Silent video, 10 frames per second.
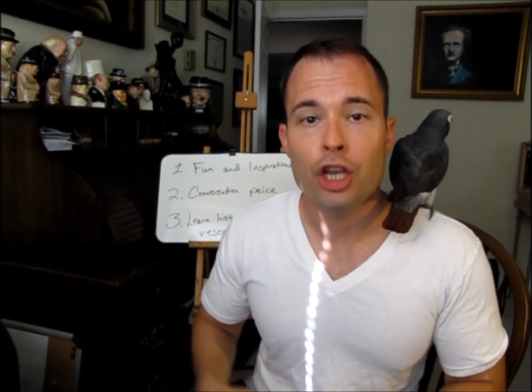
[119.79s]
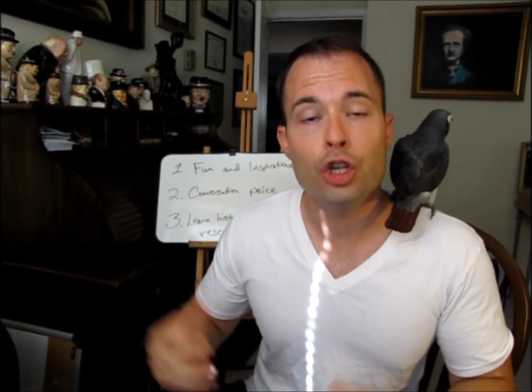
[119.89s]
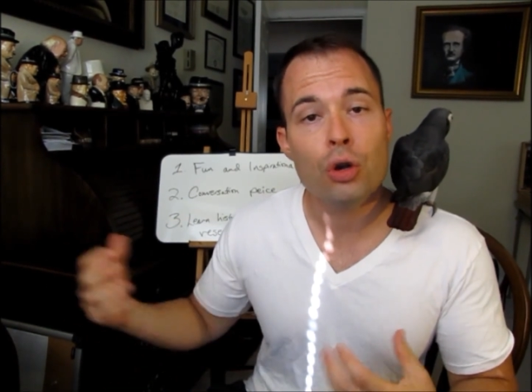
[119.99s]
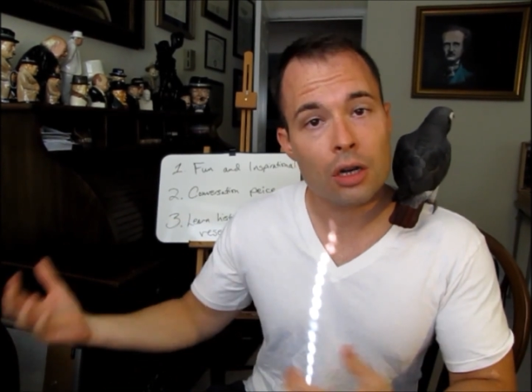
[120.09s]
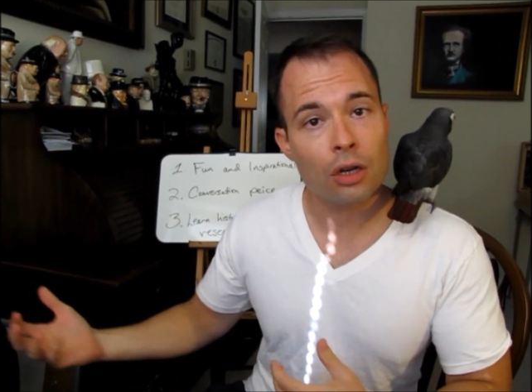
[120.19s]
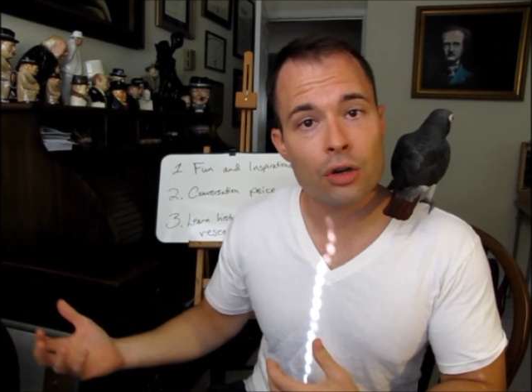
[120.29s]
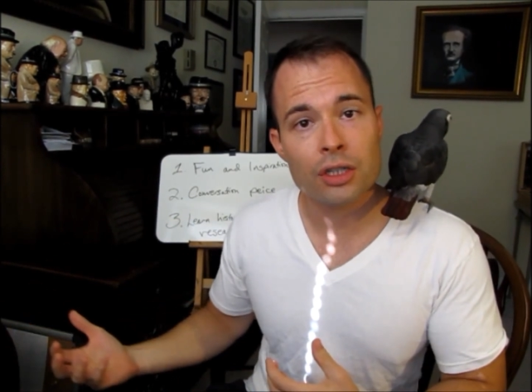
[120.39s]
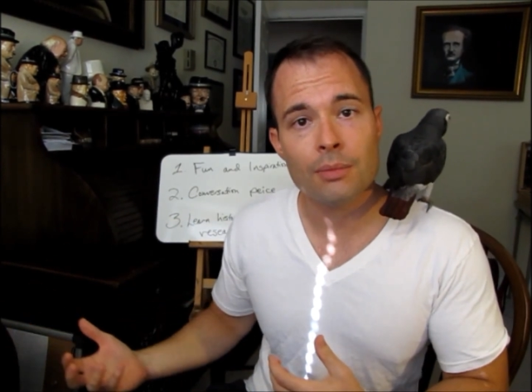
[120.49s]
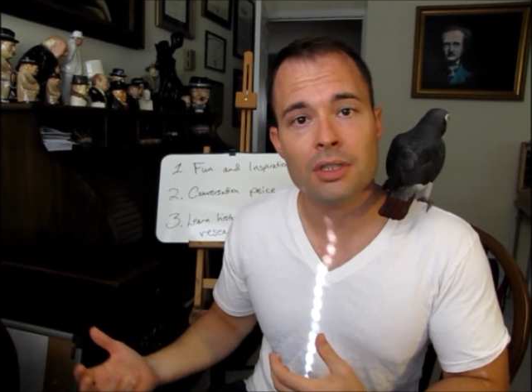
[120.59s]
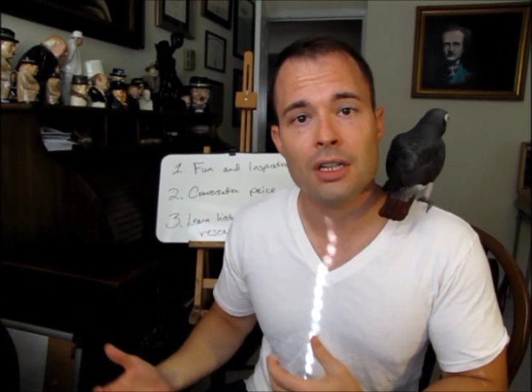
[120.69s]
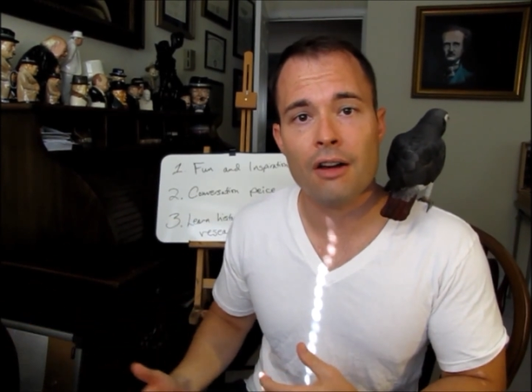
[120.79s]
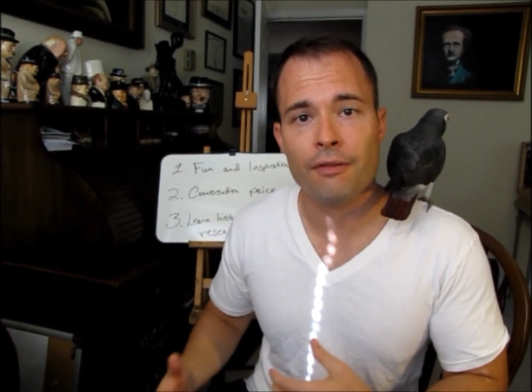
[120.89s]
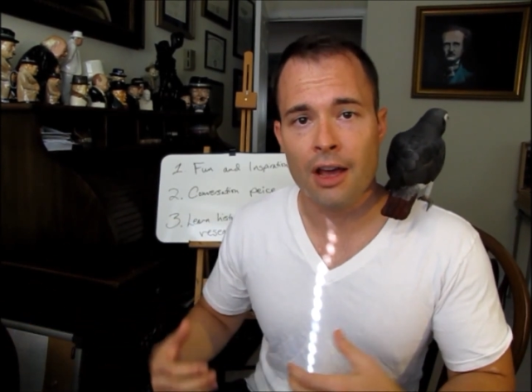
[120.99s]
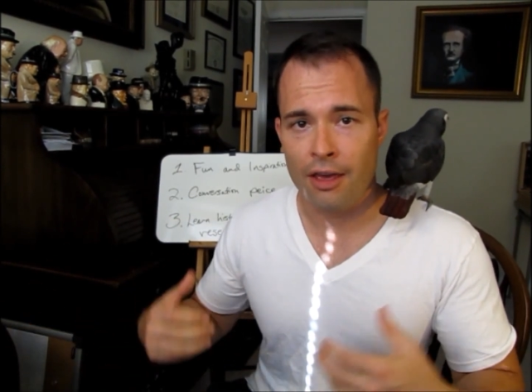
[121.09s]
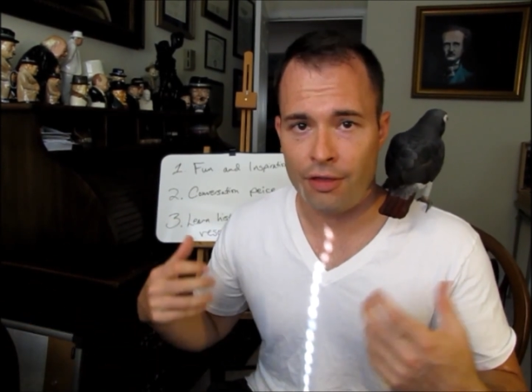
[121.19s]
You can learn some
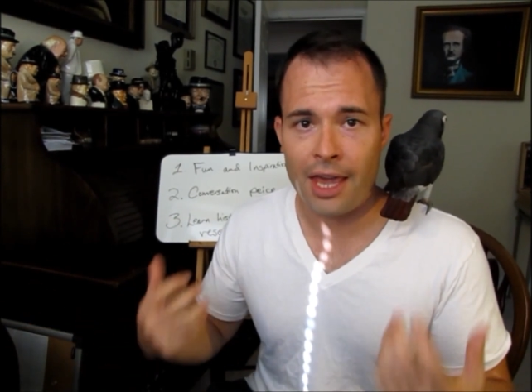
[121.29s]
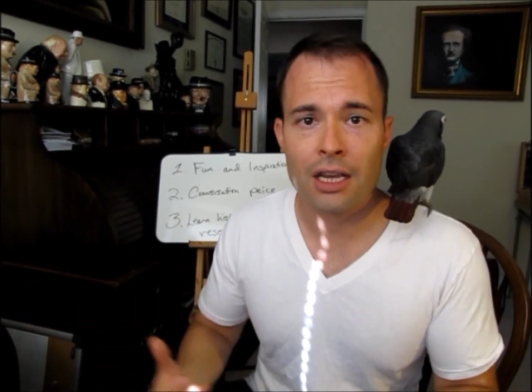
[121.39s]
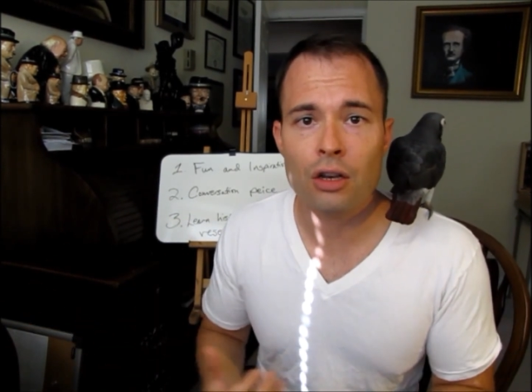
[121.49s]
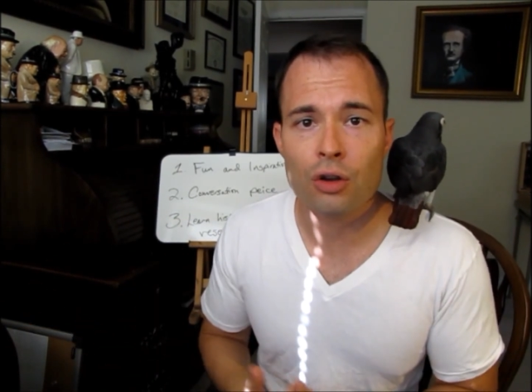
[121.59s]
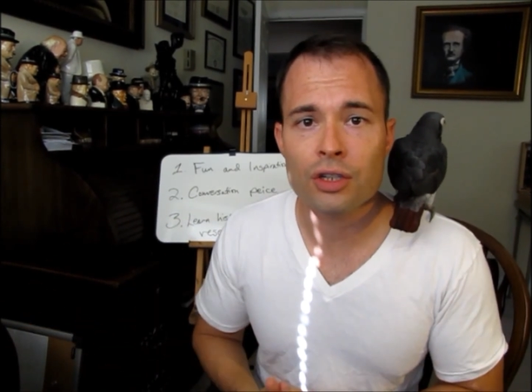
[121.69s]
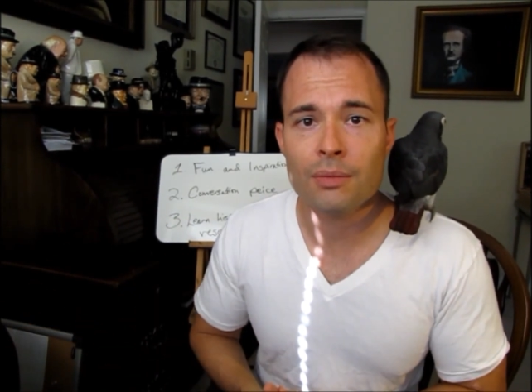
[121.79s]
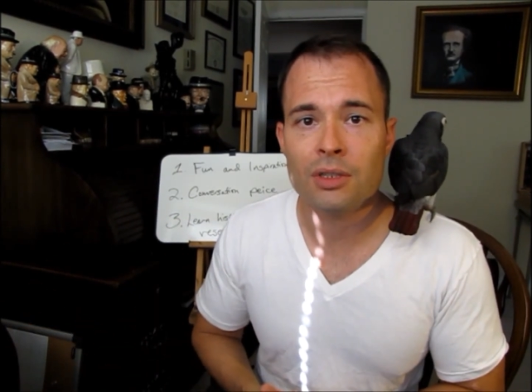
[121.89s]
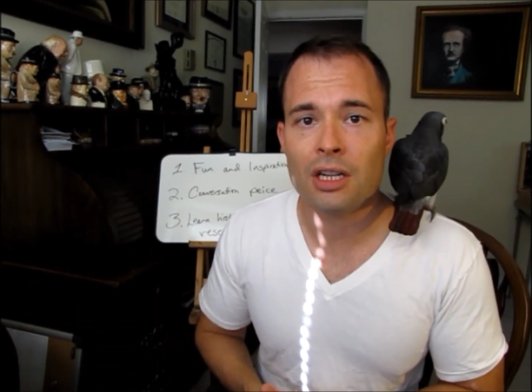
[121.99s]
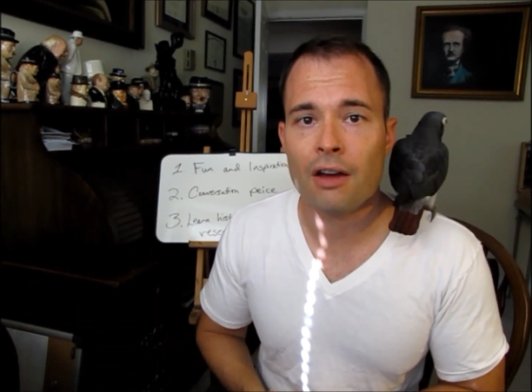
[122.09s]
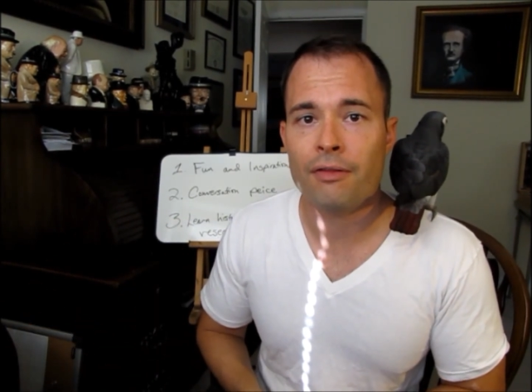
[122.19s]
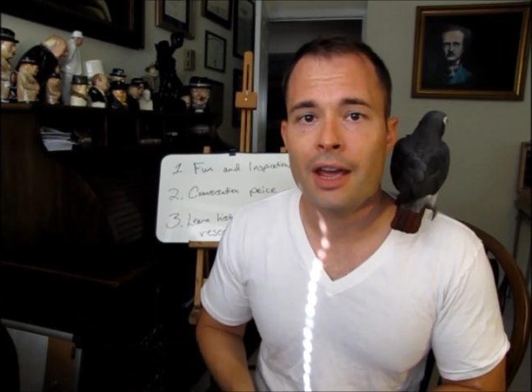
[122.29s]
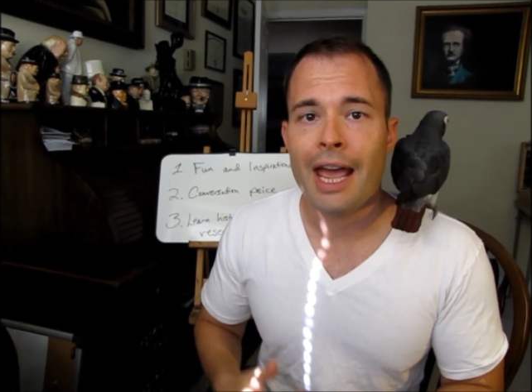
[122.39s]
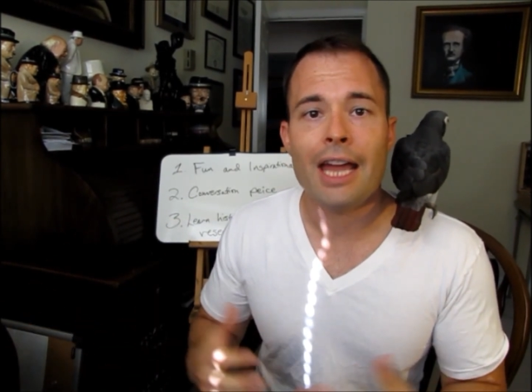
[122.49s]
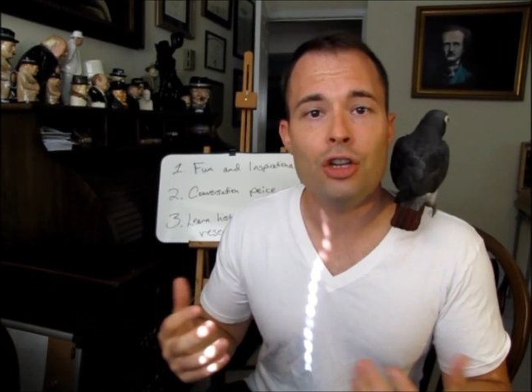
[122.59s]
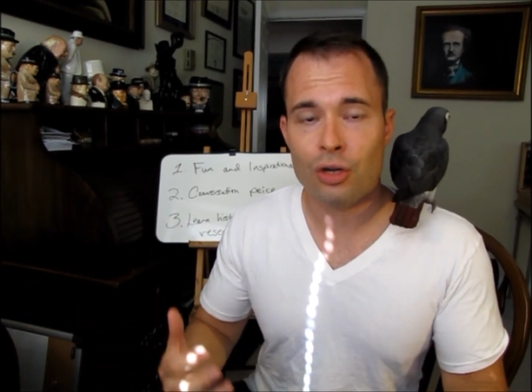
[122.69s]
stuff, they can learn some stuff, and